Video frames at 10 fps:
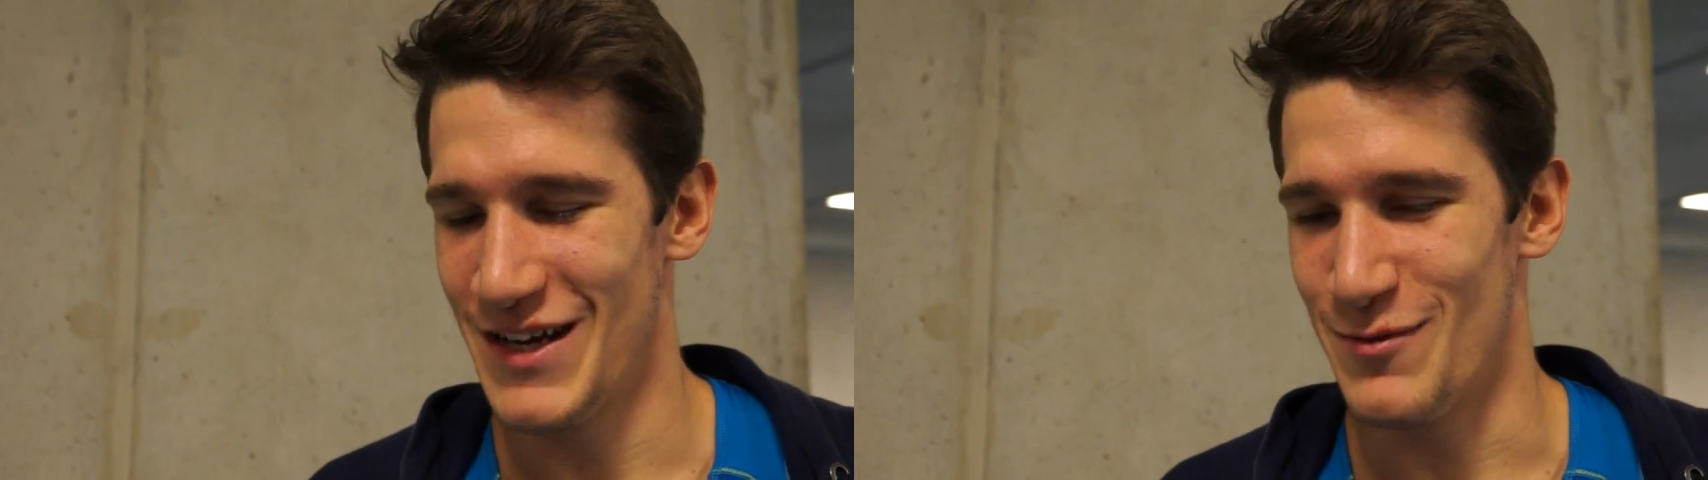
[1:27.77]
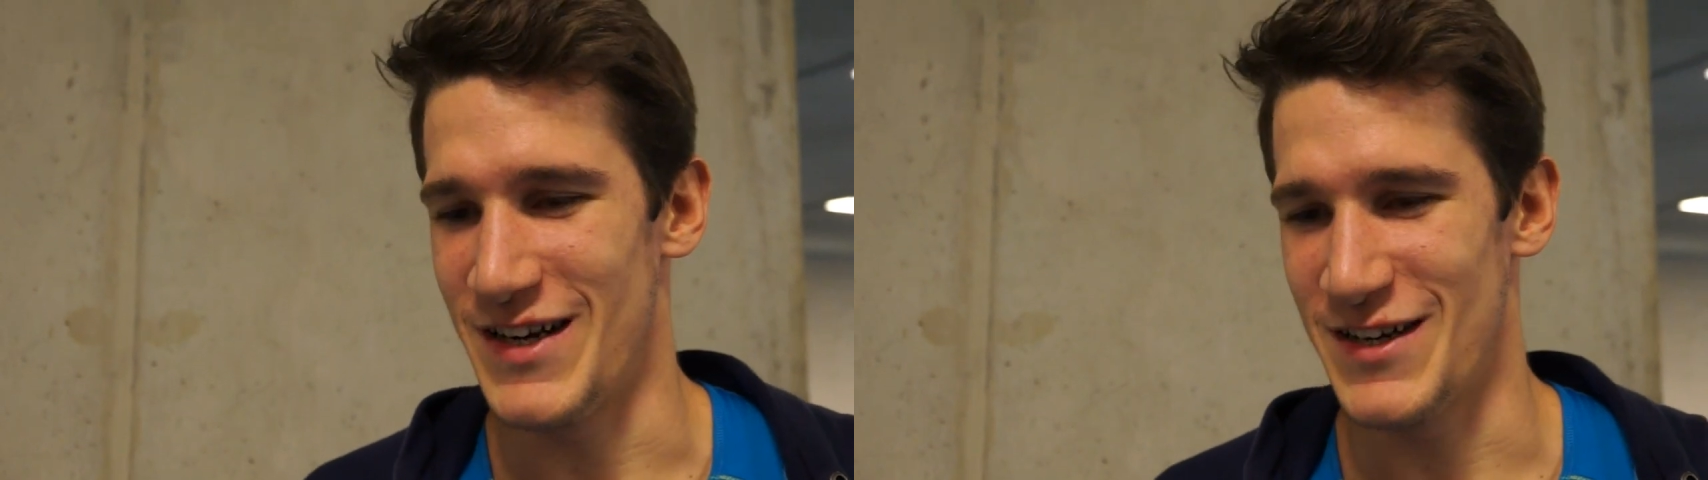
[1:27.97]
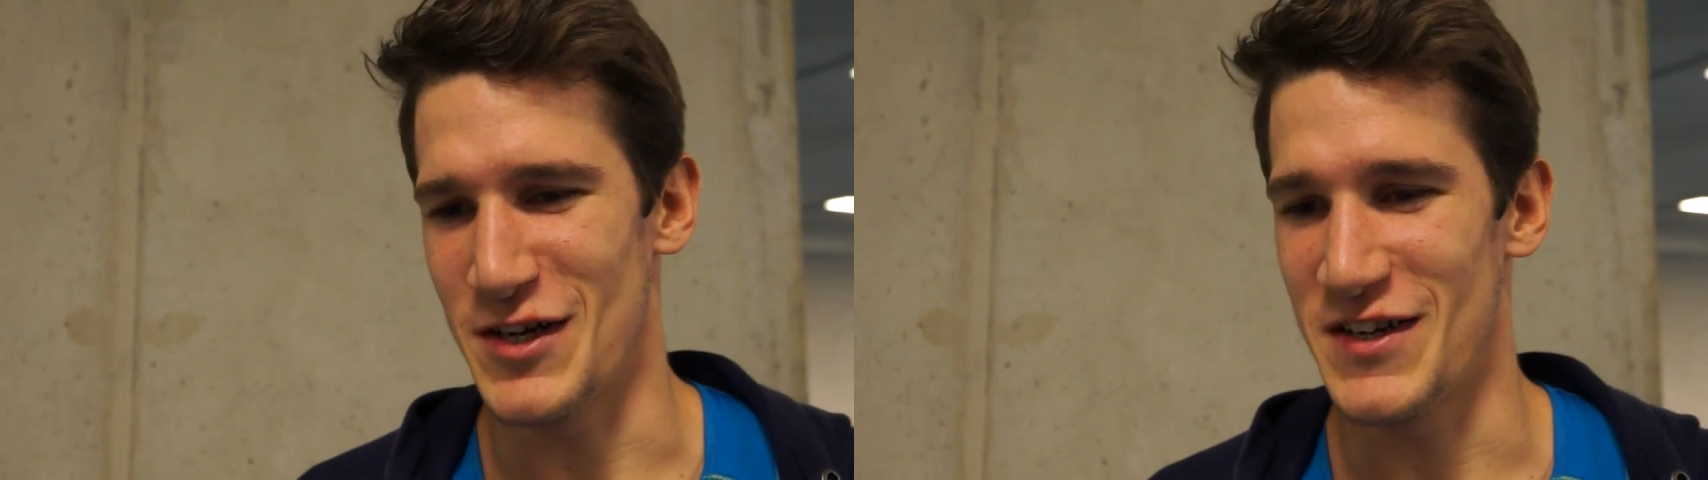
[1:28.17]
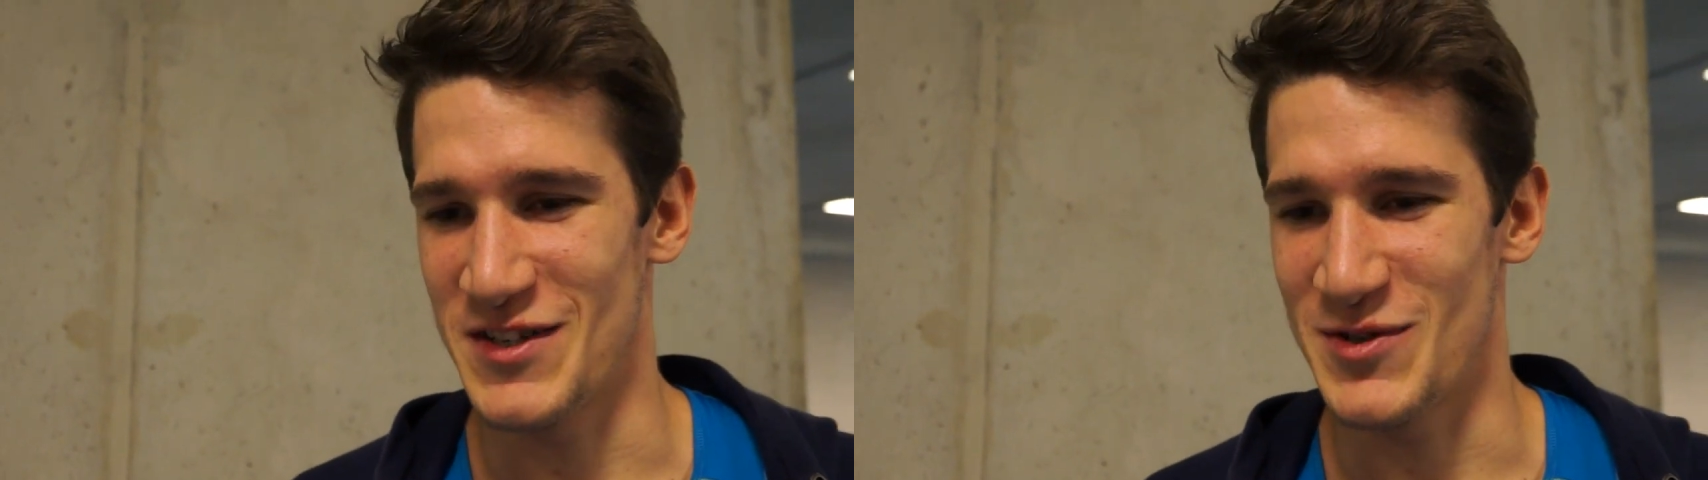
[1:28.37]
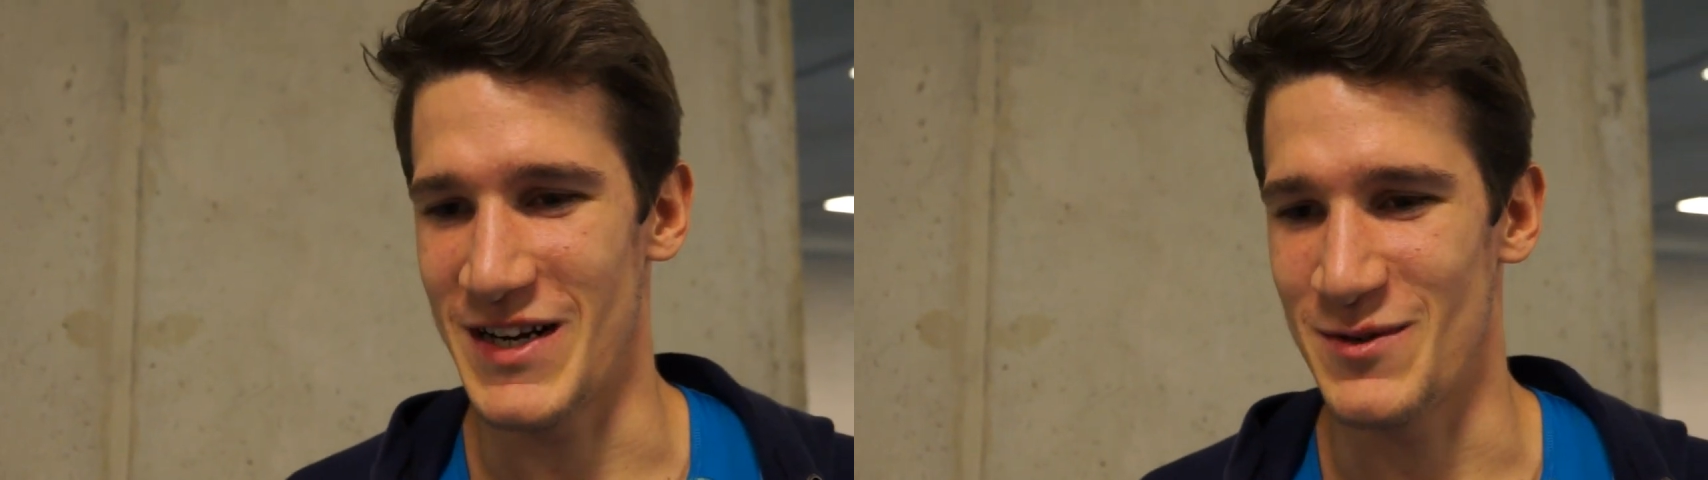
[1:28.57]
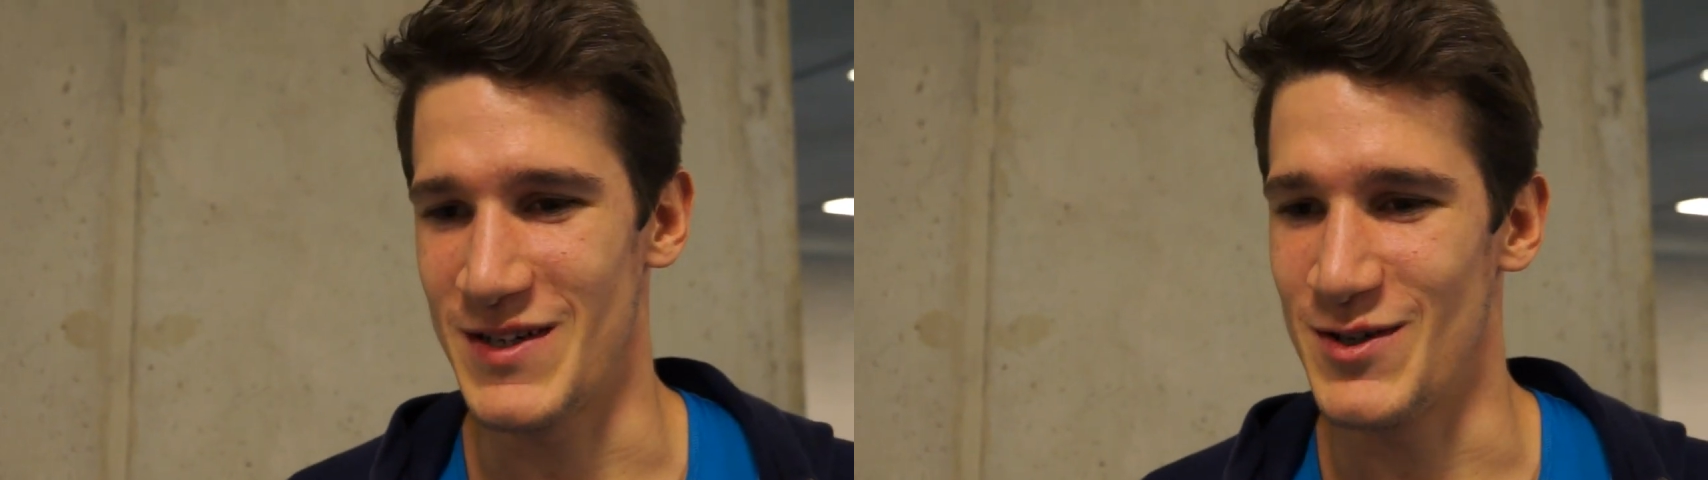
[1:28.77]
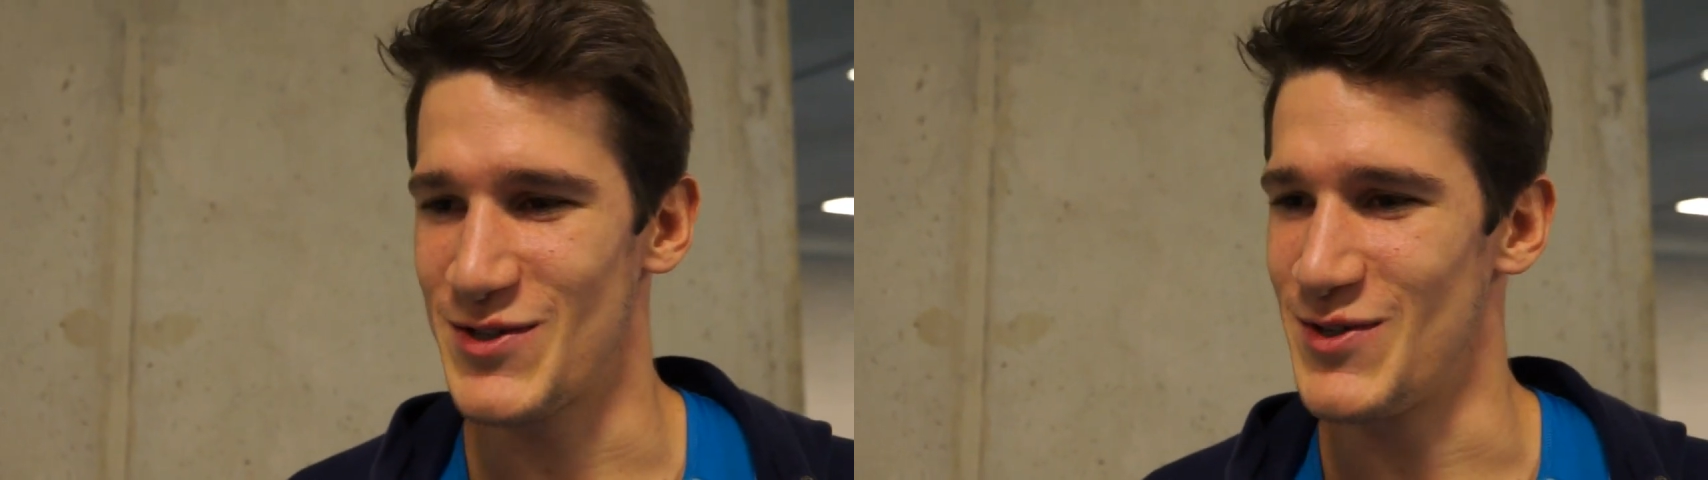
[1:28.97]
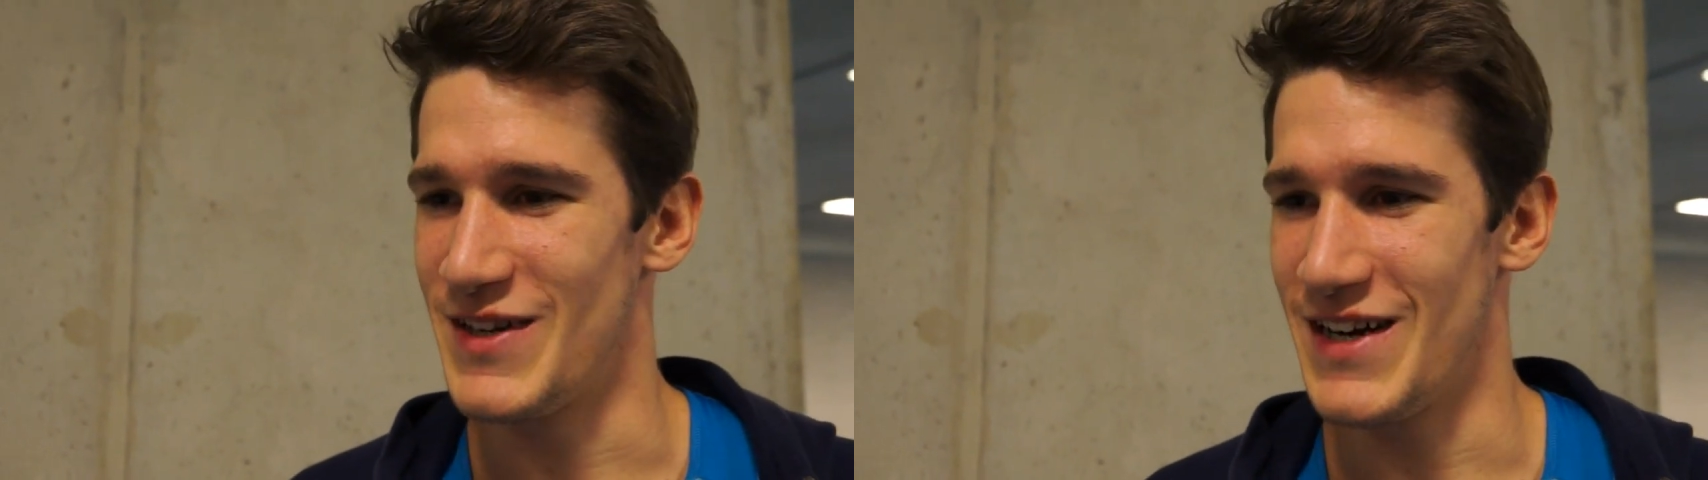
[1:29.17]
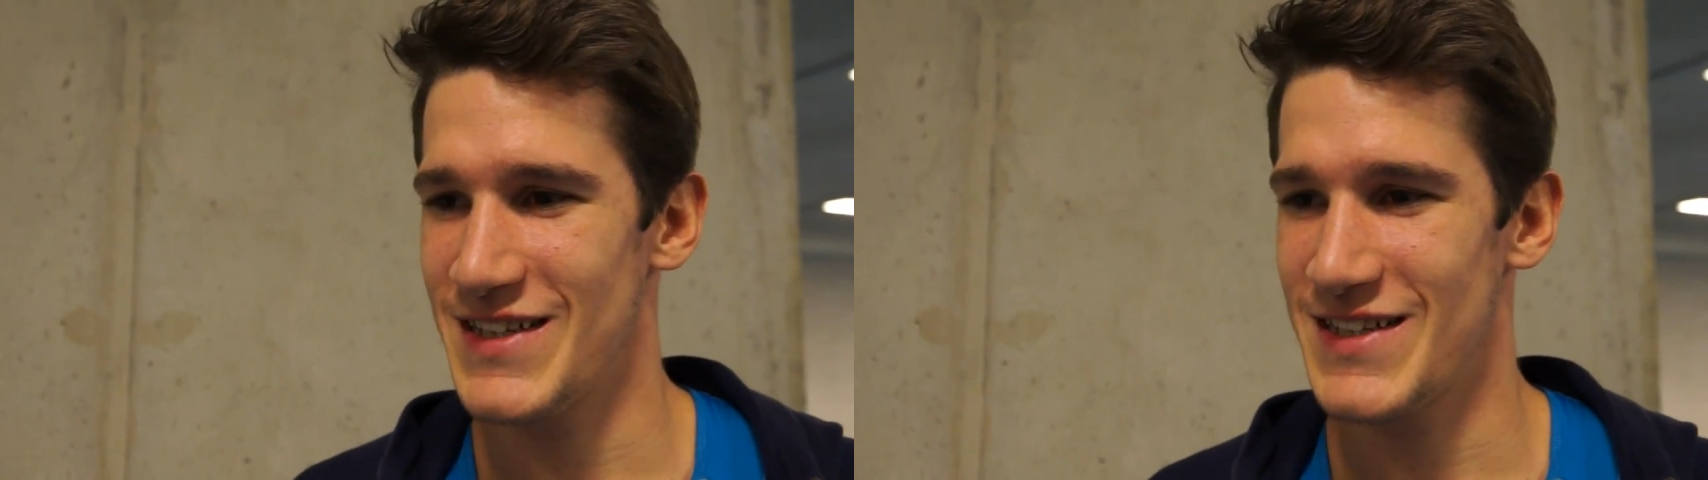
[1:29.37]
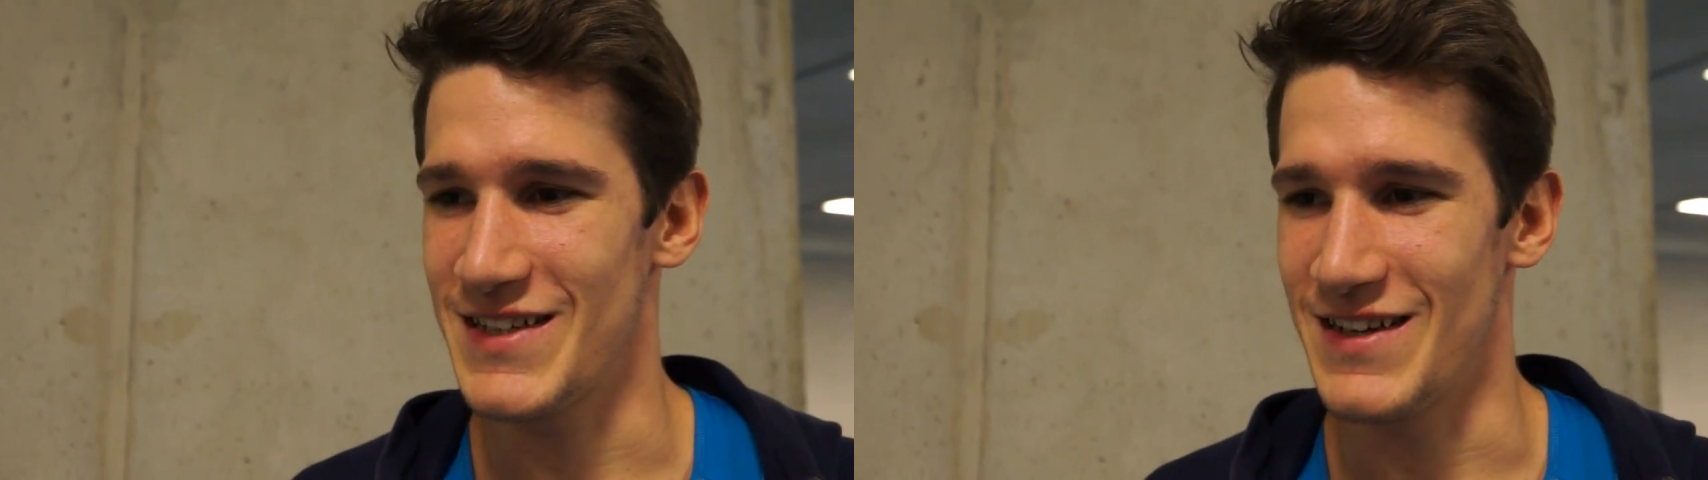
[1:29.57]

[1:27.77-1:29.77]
when I got on the track with those two guys,